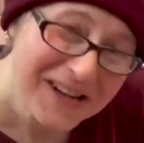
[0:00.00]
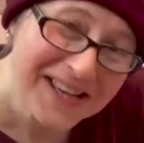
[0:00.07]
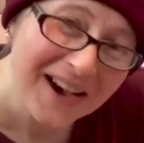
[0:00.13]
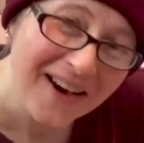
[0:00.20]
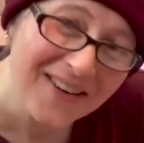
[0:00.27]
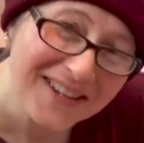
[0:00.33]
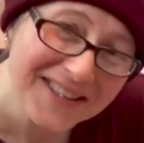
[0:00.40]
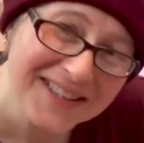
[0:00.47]
we
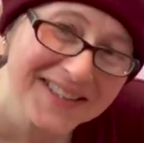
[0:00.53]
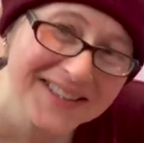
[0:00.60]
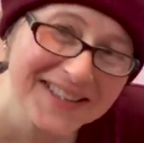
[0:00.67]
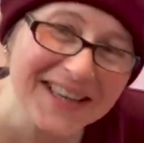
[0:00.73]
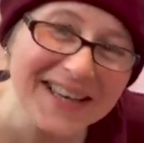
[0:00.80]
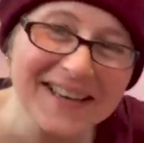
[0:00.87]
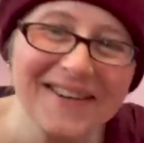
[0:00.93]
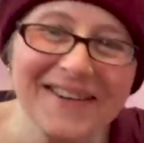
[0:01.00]
can't
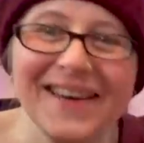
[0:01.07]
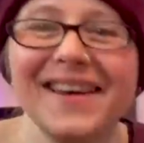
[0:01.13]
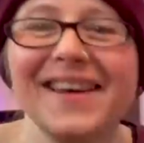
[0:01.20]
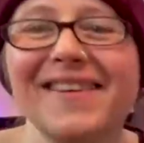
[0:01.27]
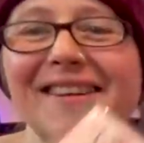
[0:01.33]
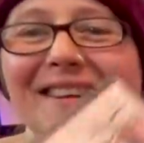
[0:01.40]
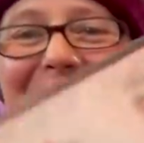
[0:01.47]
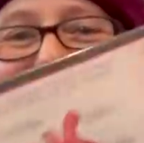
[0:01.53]
see. Okay,
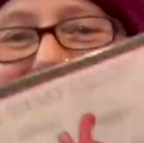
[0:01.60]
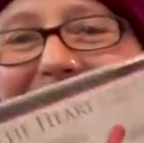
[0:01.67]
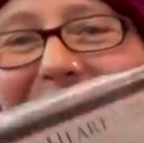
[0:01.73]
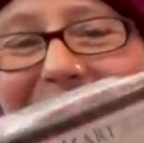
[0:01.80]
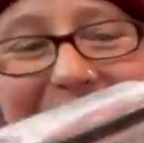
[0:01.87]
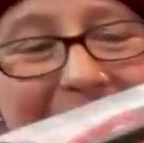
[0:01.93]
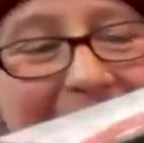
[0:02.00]
here it is.